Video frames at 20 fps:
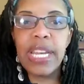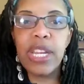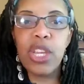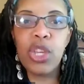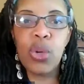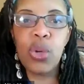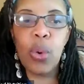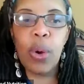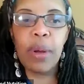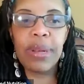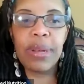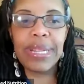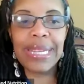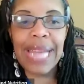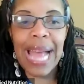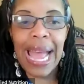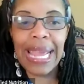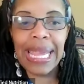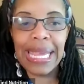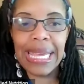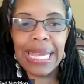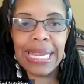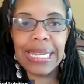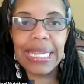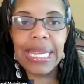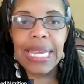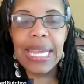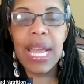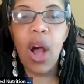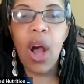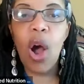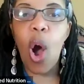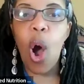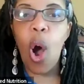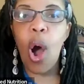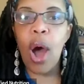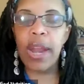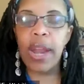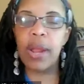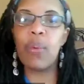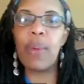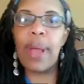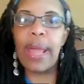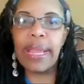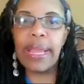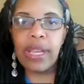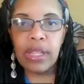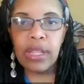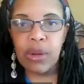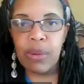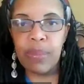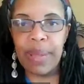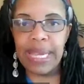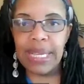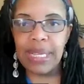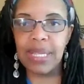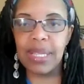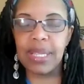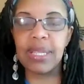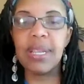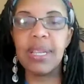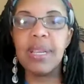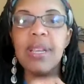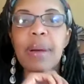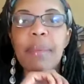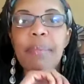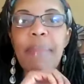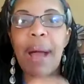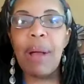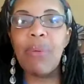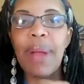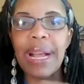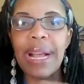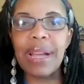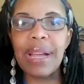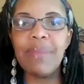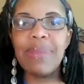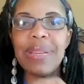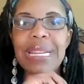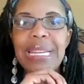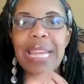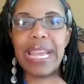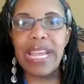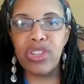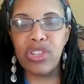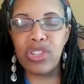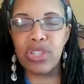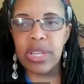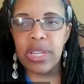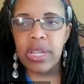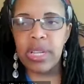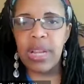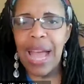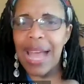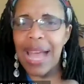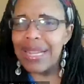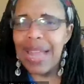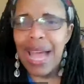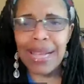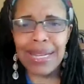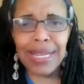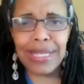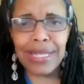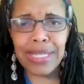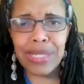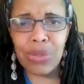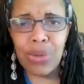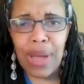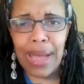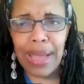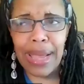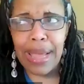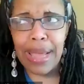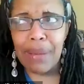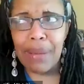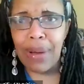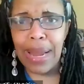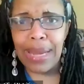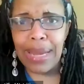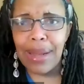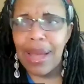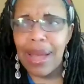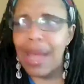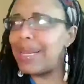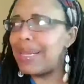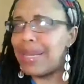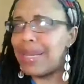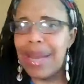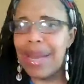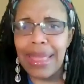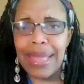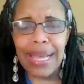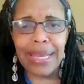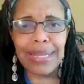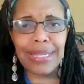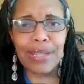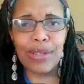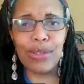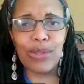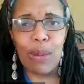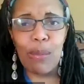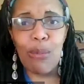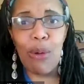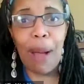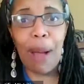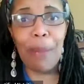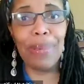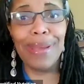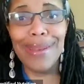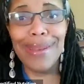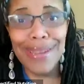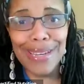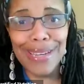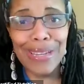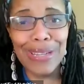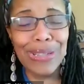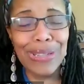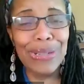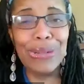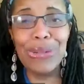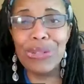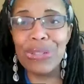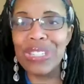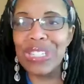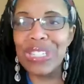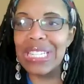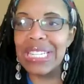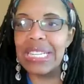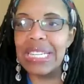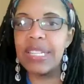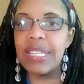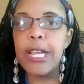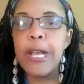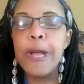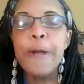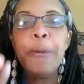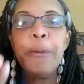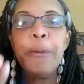in your diet on a regular basis. My recommendation, I did say who I am, right? I did. I think I said I'm Robin, nutritionist.